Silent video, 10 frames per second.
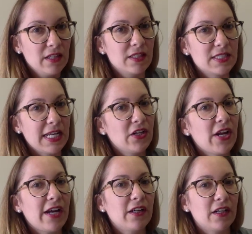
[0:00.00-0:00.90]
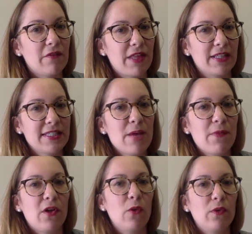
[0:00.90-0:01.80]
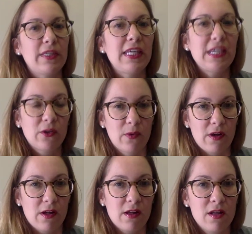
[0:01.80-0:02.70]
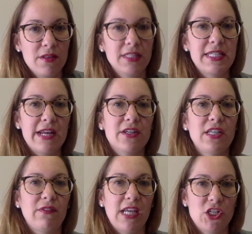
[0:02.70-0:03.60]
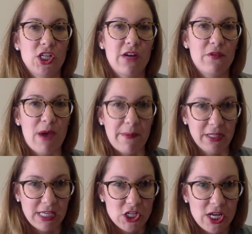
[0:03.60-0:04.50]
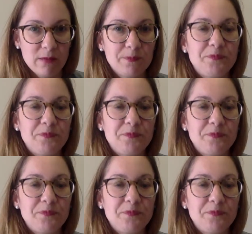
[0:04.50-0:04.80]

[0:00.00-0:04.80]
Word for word: the standard error of that sample will equal the standard deviation of the population.